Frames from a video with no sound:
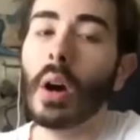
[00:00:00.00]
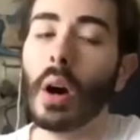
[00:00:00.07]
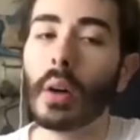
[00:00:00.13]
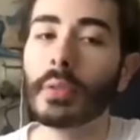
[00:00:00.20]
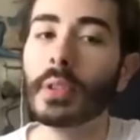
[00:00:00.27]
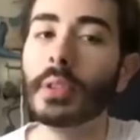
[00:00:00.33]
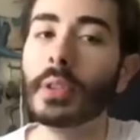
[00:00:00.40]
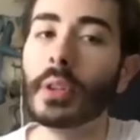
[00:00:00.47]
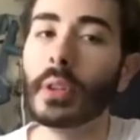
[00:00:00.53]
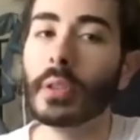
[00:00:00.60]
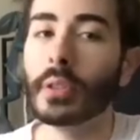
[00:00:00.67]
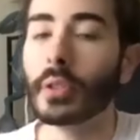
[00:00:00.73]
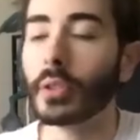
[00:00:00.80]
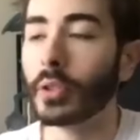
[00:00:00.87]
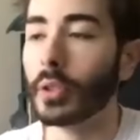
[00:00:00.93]
Often
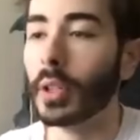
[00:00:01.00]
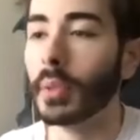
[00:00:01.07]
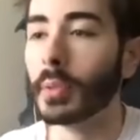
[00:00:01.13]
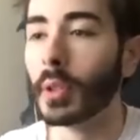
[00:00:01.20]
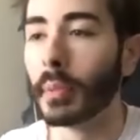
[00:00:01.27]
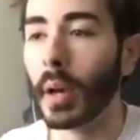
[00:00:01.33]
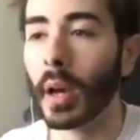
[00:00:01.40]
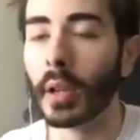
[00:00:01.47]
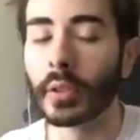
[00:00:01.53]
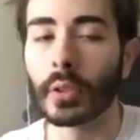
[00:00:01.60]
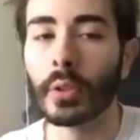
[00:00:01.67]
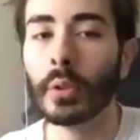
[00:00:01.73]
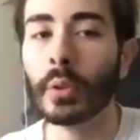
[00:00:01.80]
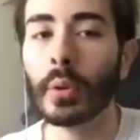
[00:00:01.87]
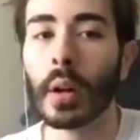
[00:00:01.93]
during streams, I'm
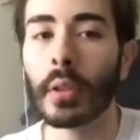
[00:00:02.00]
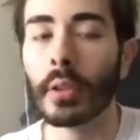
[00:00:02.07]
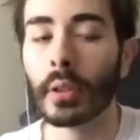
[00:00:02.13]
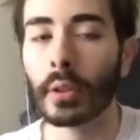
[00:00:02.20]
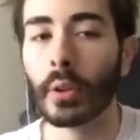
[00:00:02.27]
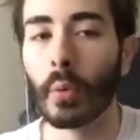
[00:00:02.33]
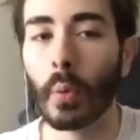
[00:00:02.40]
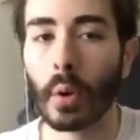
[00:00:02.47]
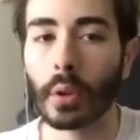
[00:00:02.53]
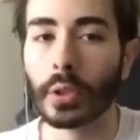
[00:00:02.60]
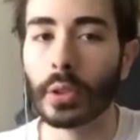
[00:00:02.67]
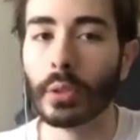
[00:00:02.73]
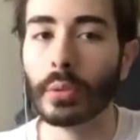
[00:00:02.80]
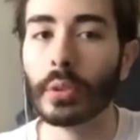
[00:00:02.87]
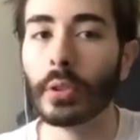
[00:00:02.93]
asked who I think the
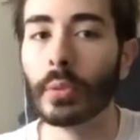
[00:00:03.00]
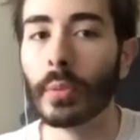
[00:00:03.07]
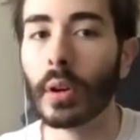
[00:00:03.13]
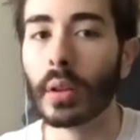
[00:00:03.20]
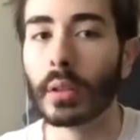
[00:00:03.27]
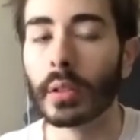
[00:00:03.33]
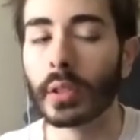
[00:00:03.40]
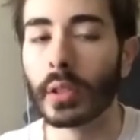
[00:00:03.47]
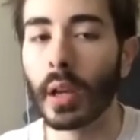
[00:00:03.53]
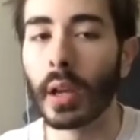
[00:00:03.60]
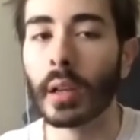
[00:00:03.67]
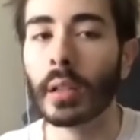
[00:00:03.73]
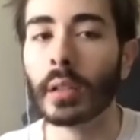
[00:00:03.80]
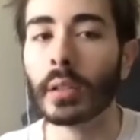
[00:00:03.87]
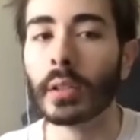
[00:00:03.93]
worst YouTuber on the site